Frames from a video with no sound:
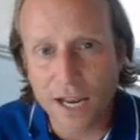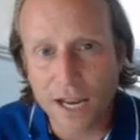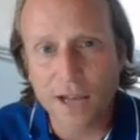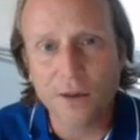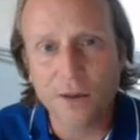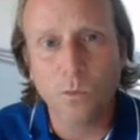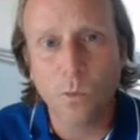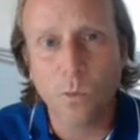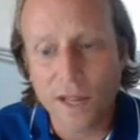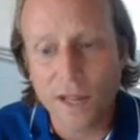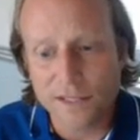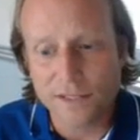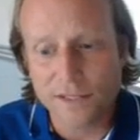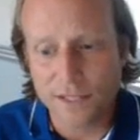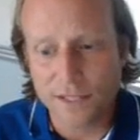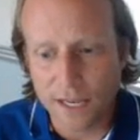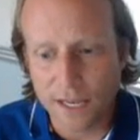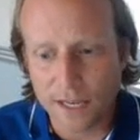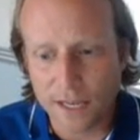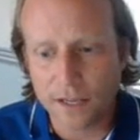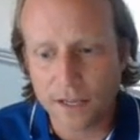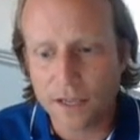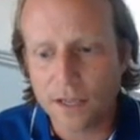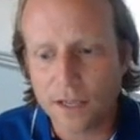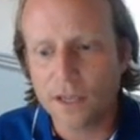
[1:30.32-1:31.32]
not Wednesday.
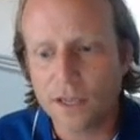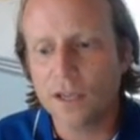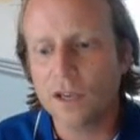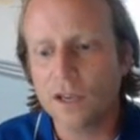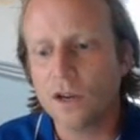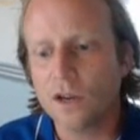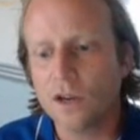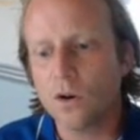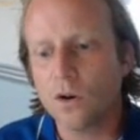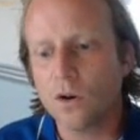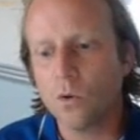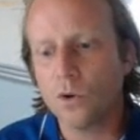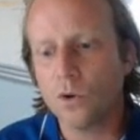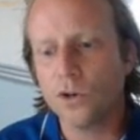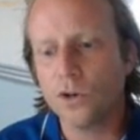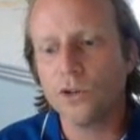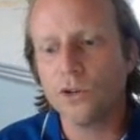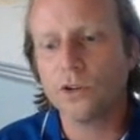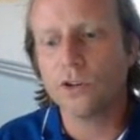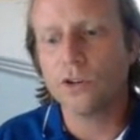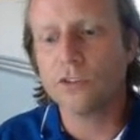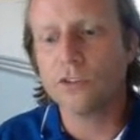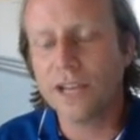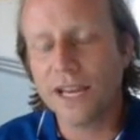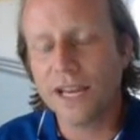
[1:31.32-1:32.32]
Or you
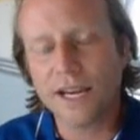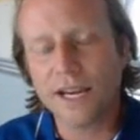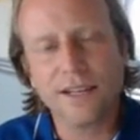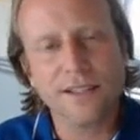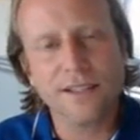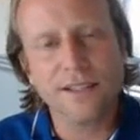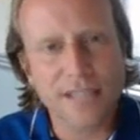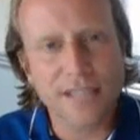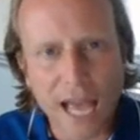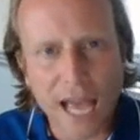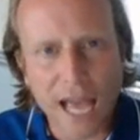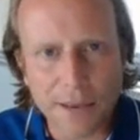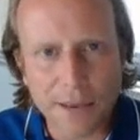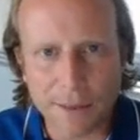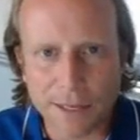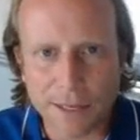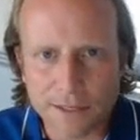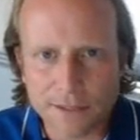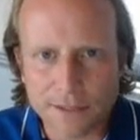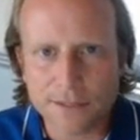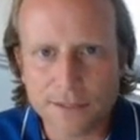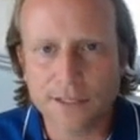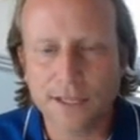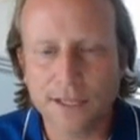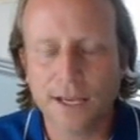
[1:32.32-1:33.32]
could create an assignment.
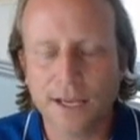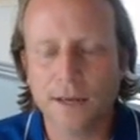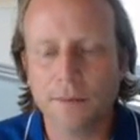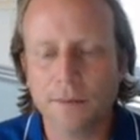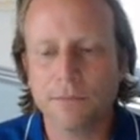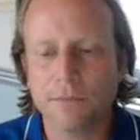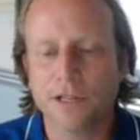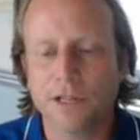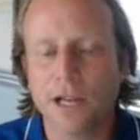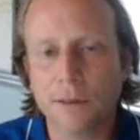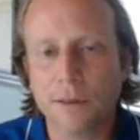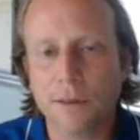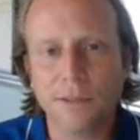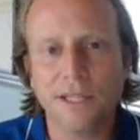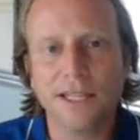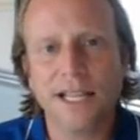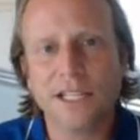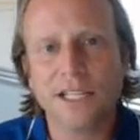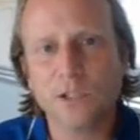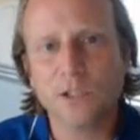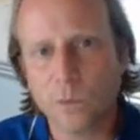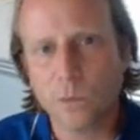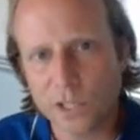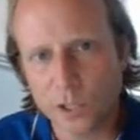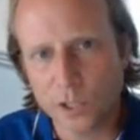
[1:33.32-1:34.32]
Predominantly
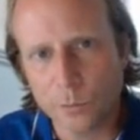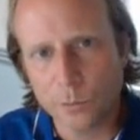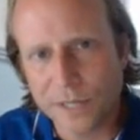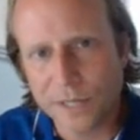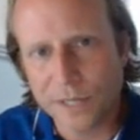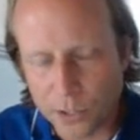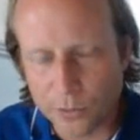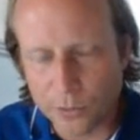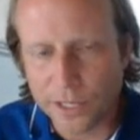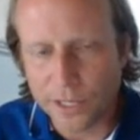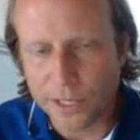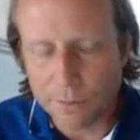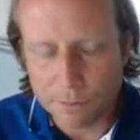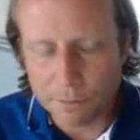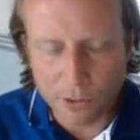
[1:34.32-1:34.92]
that's what you'll be doing,